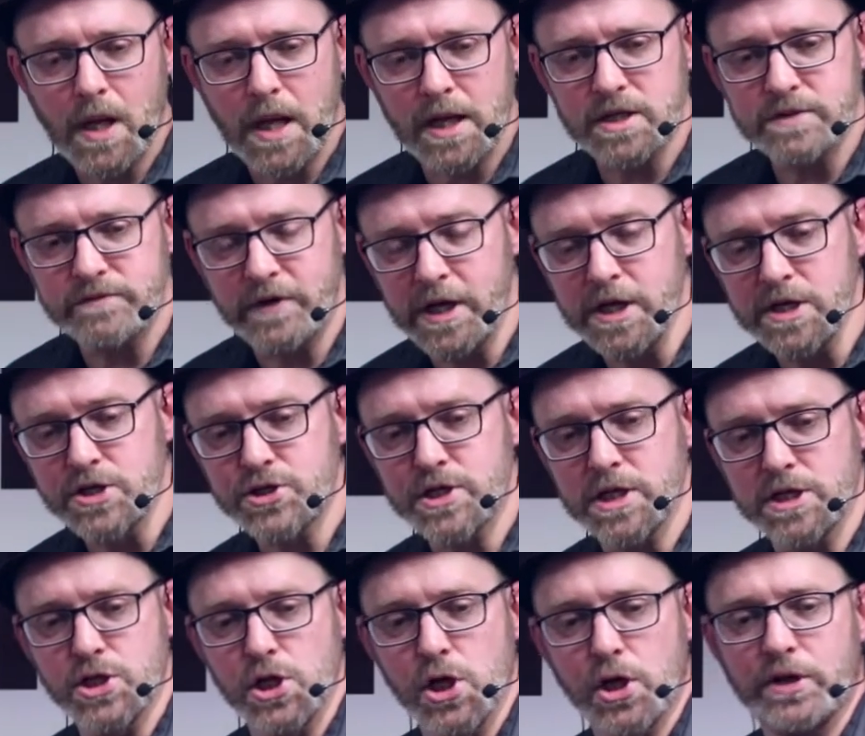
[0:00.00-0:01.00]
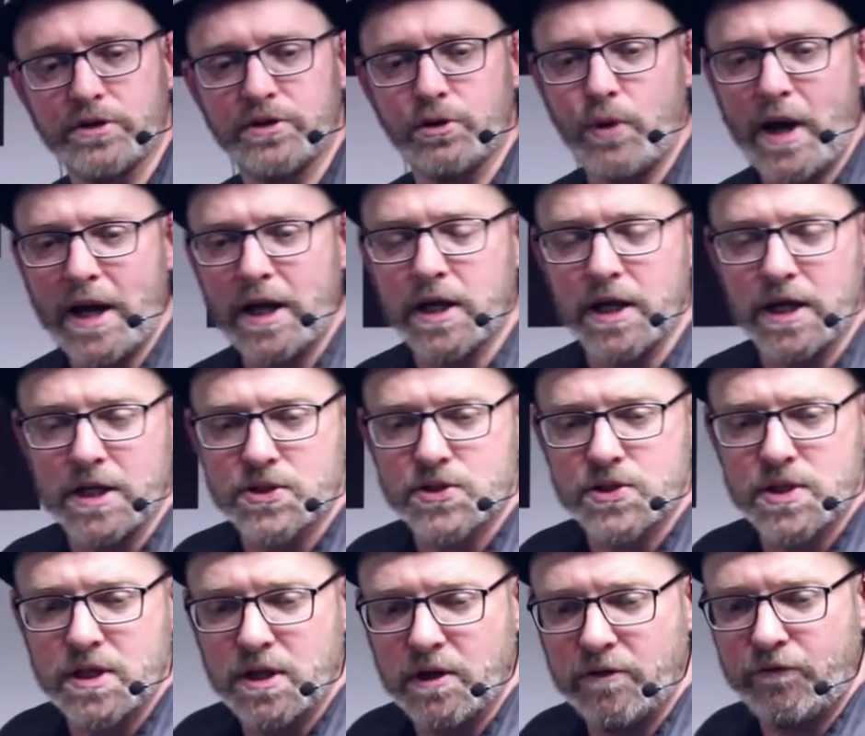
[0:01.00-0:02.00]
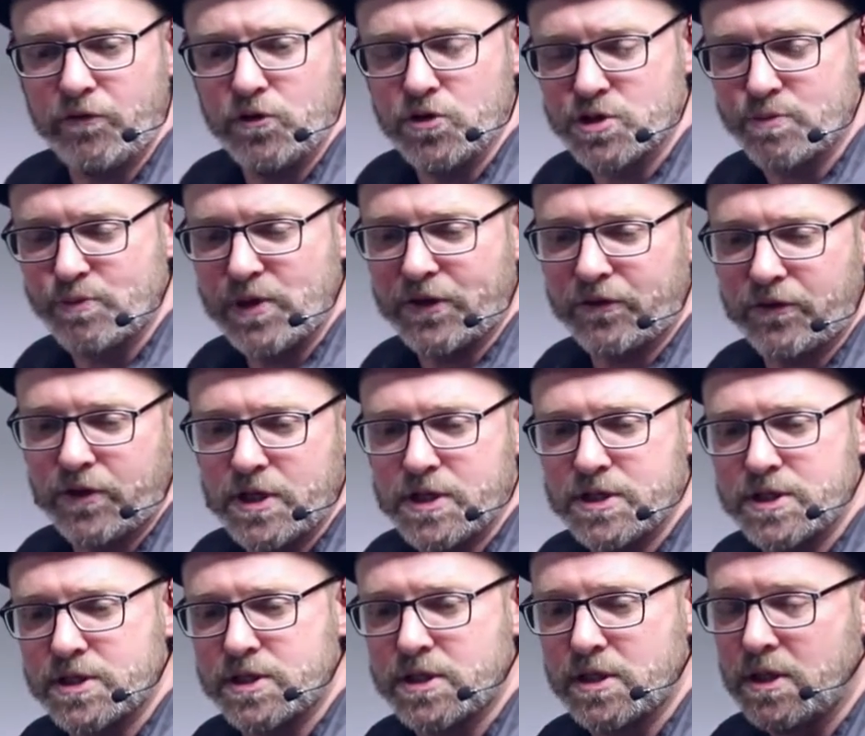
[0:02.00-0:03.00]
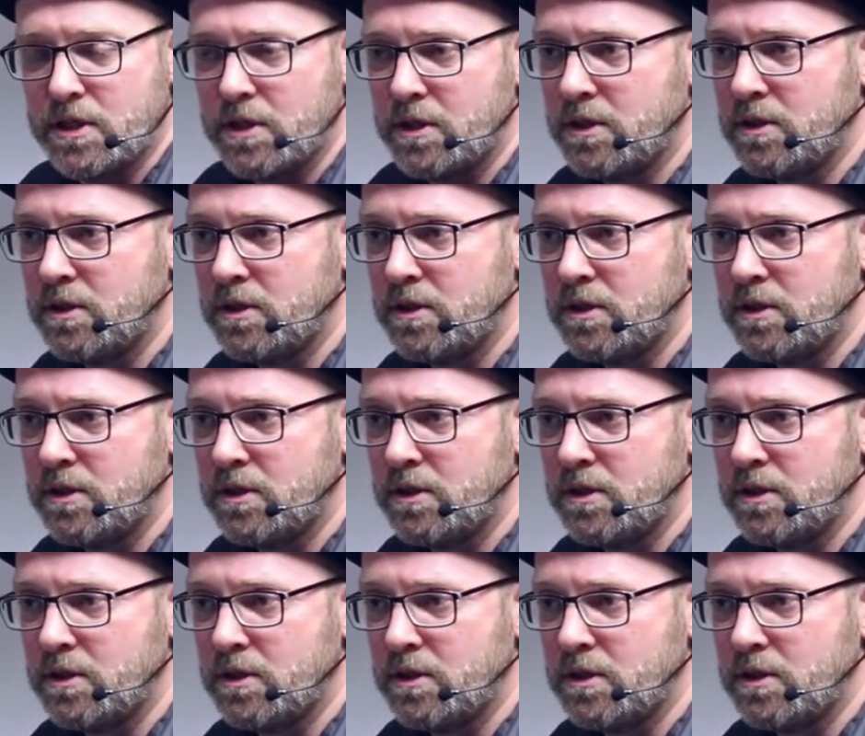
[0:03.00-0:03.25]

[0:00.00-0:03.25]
And it's very interesting to look at the rankings if you split these